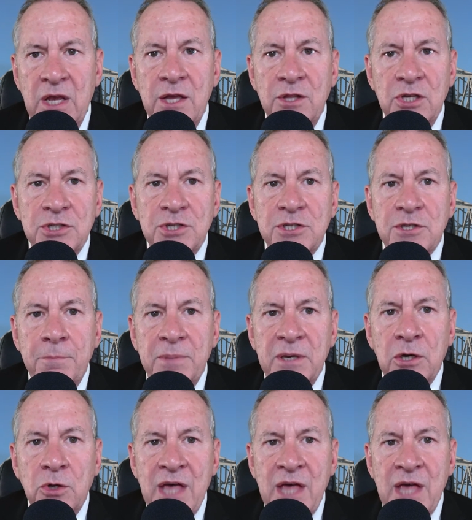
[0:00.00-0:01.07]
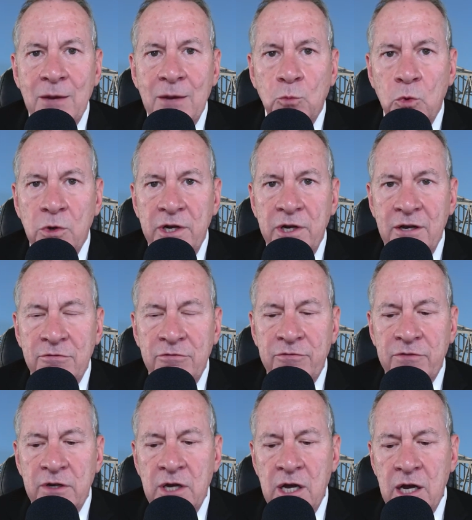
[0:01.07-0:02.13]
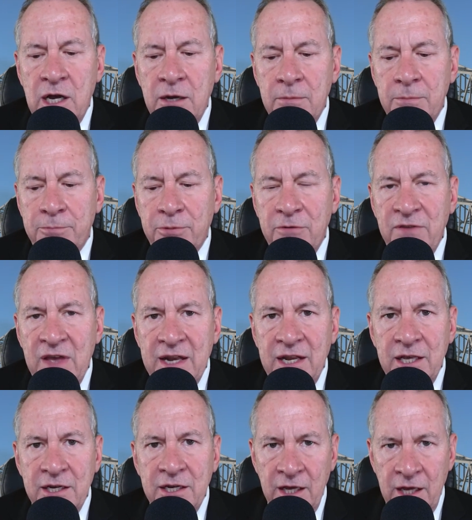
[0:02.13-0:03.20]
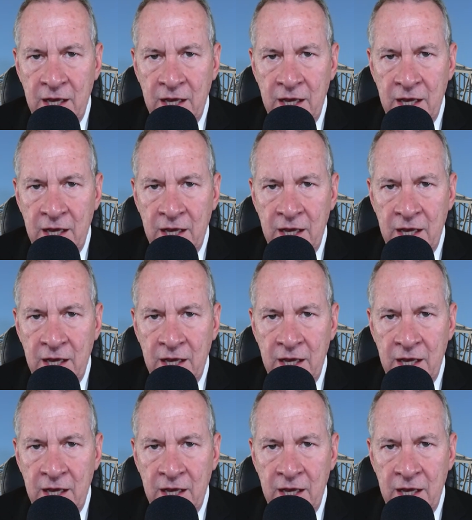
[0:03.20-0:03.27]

This is a bill that would have prevented